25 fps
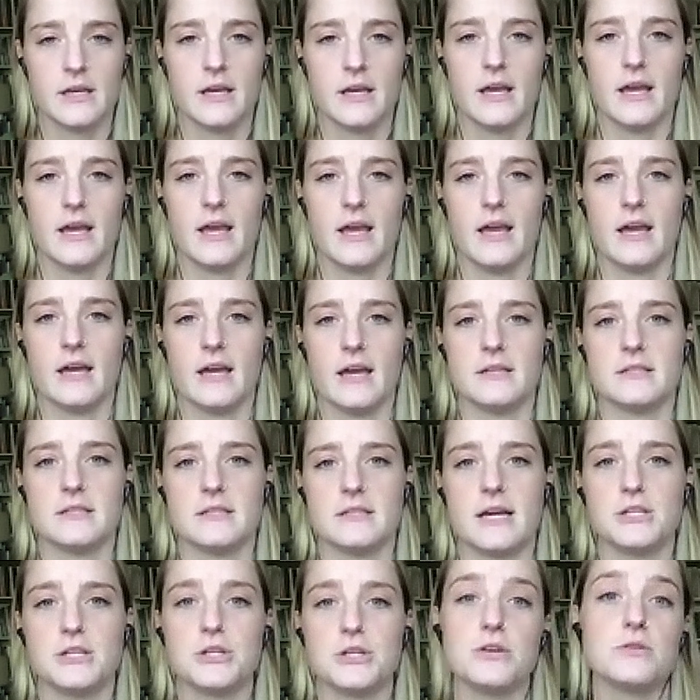And
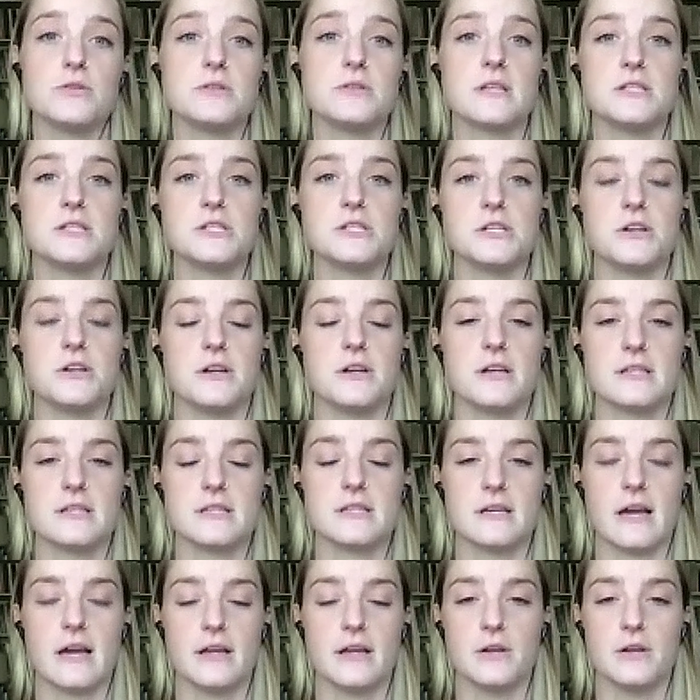I chose engineering
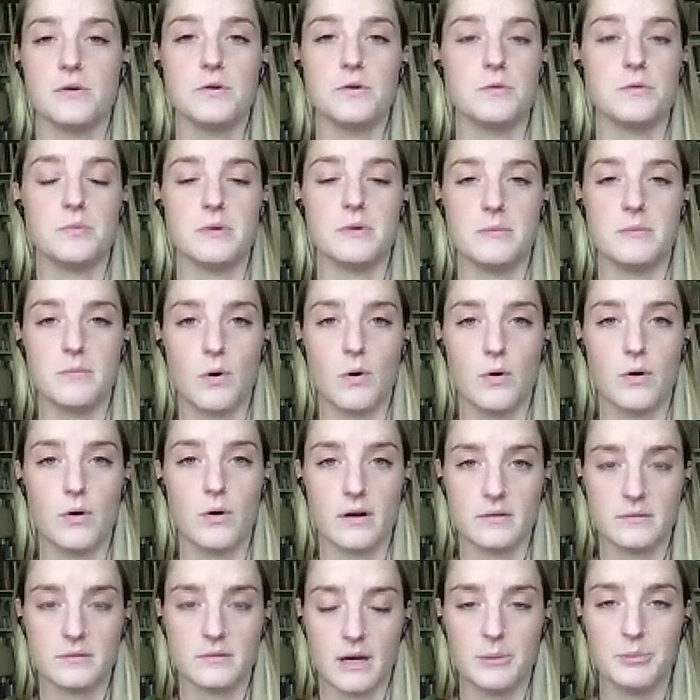because I knew it would be
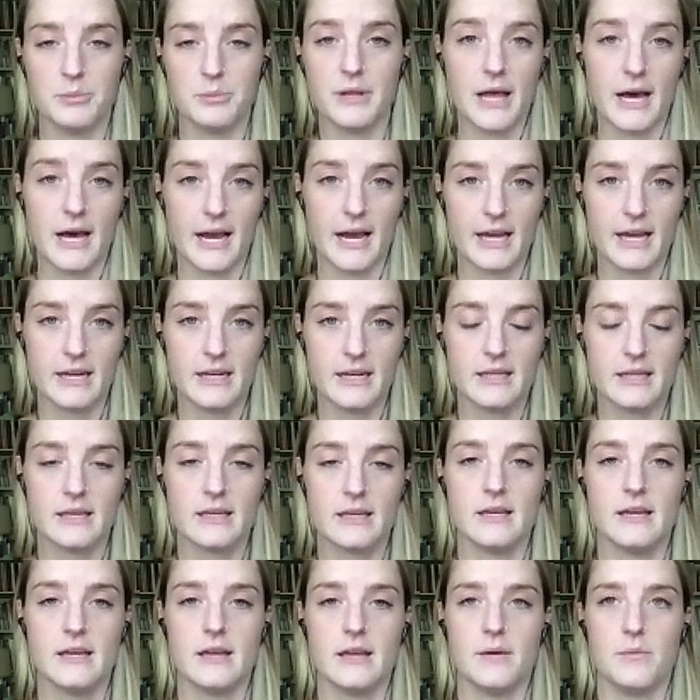more applied.
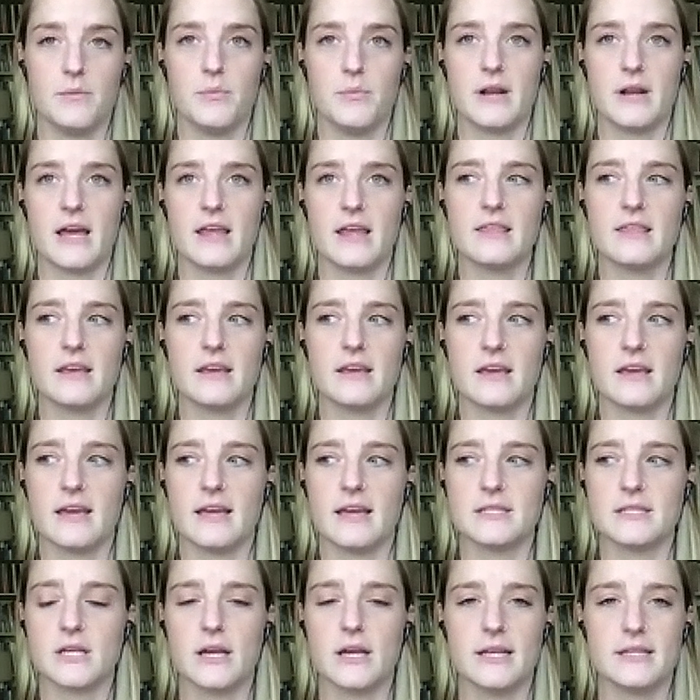But I think
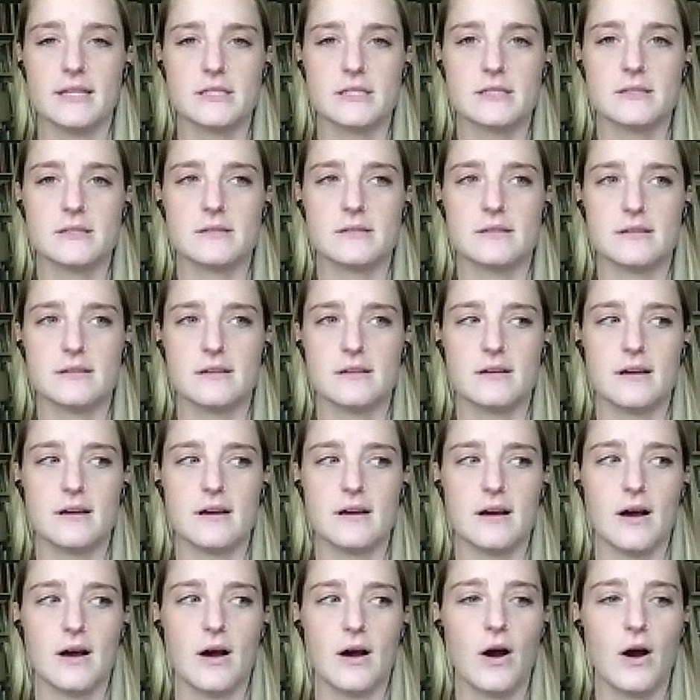it's
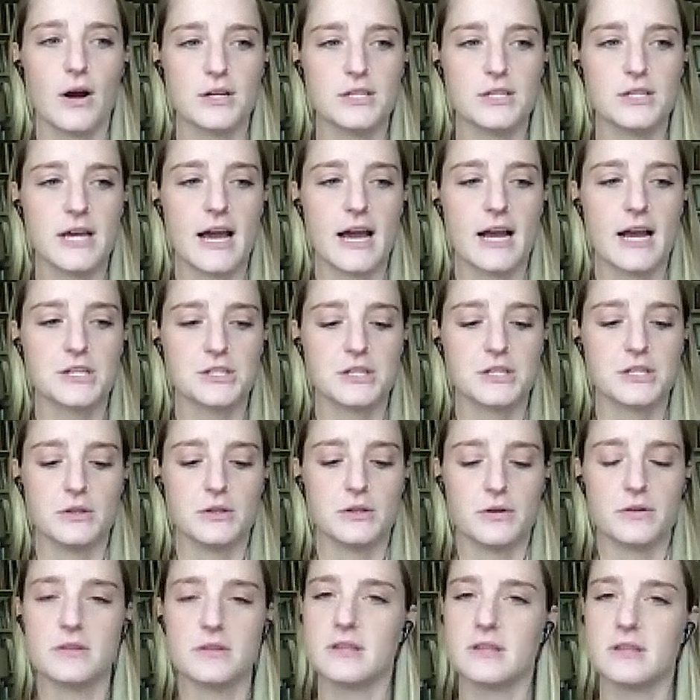hard to actually
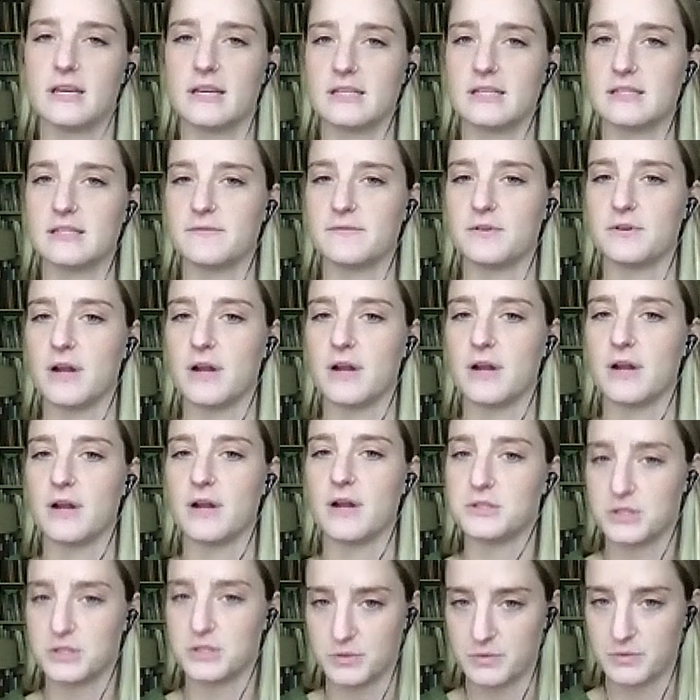learn things if you're not
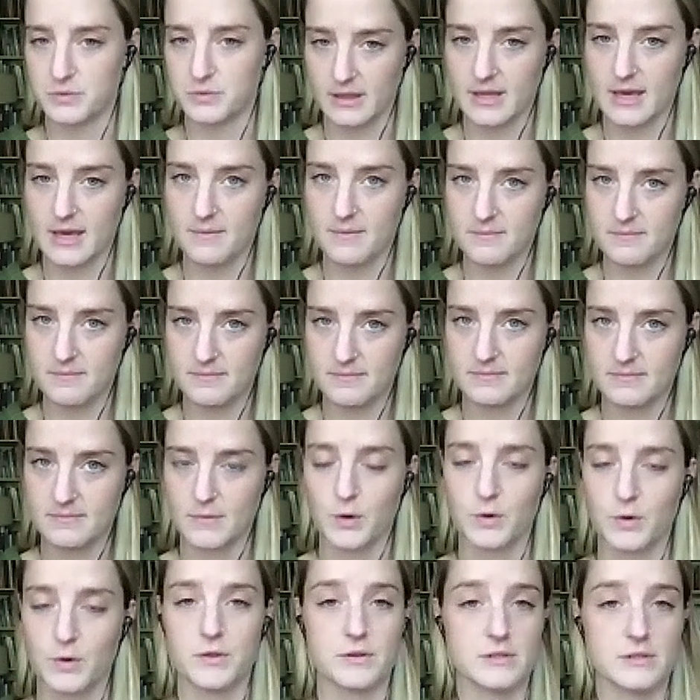doing them.
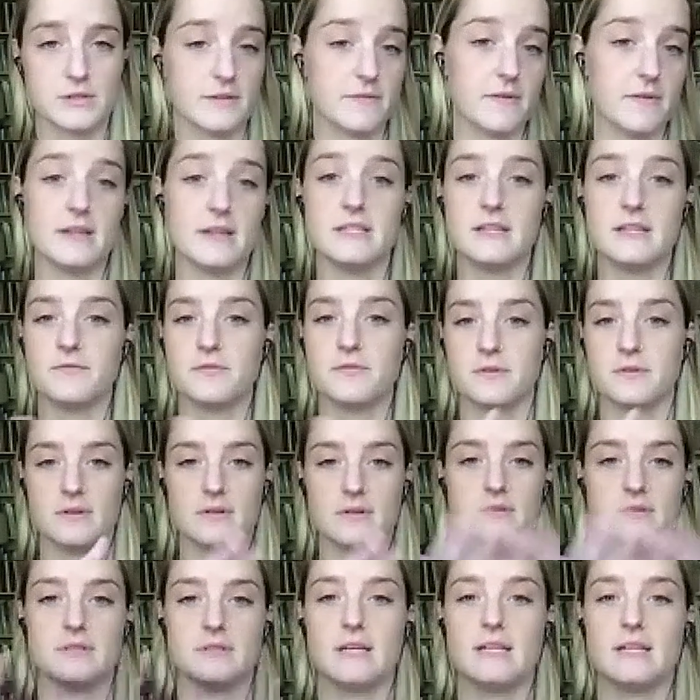Or there's a
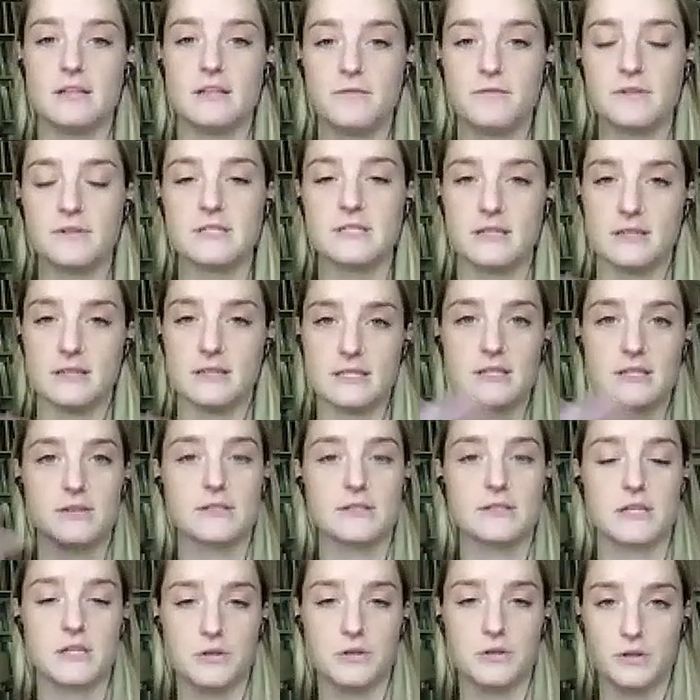difference in the skills
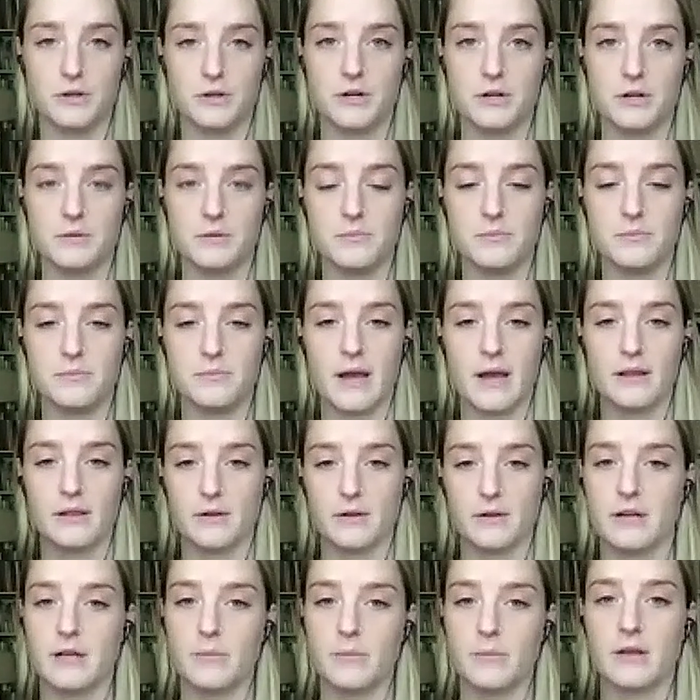that you learn by
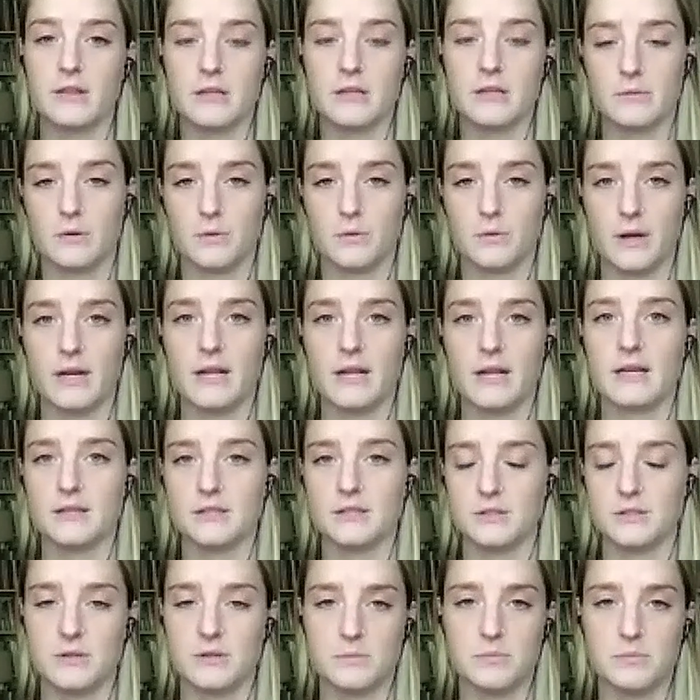learning about them and reading and
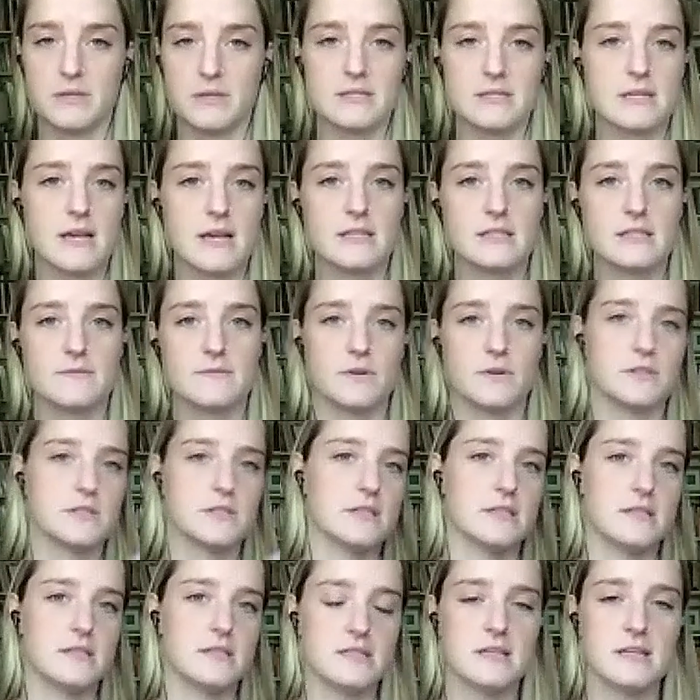doing PSETs
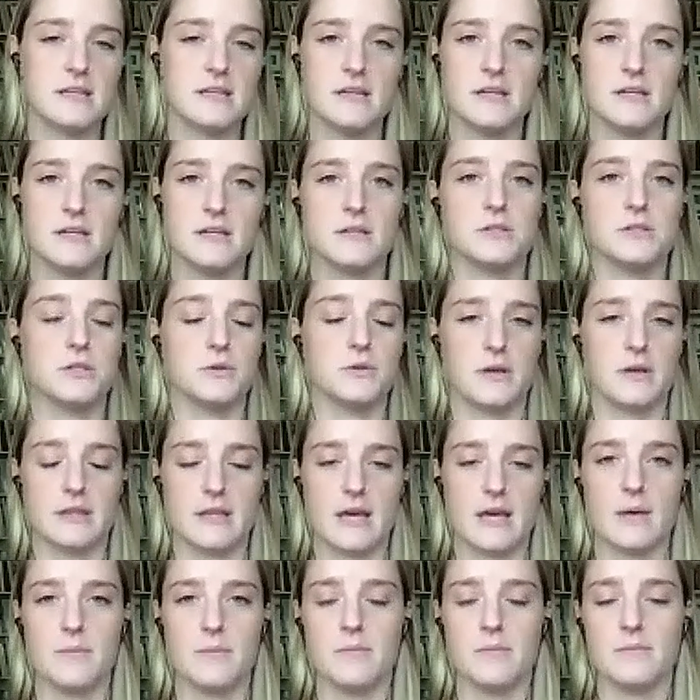versus doing
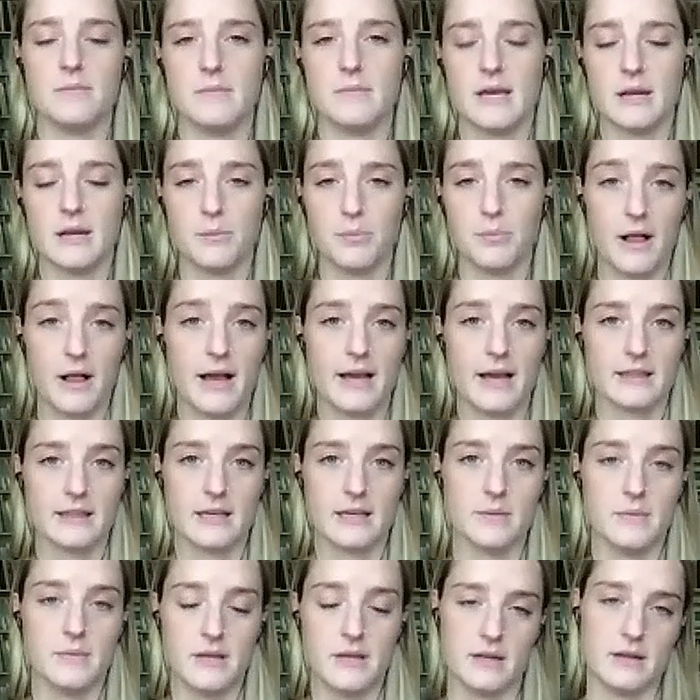them and applying
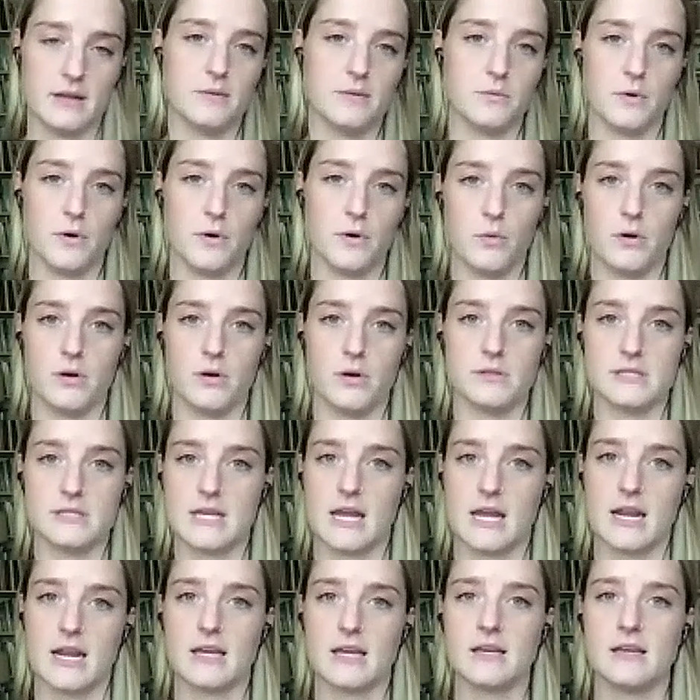them in a real world
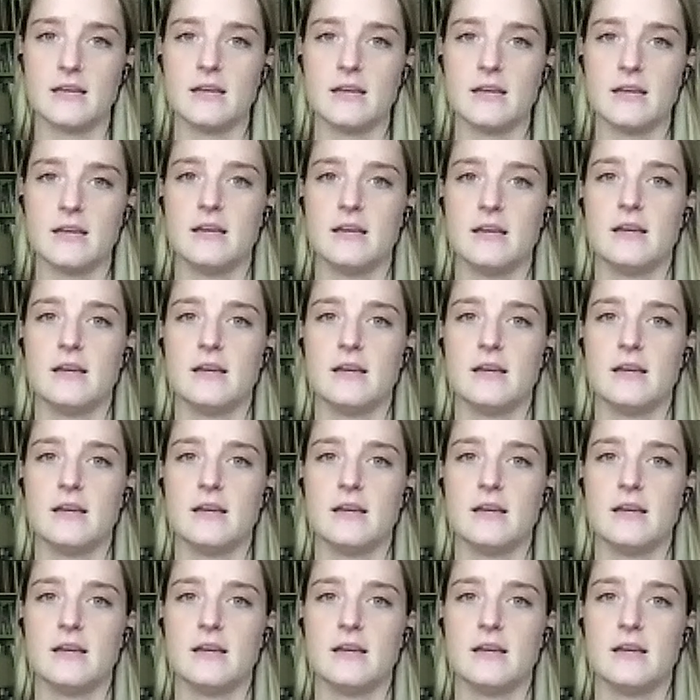setting.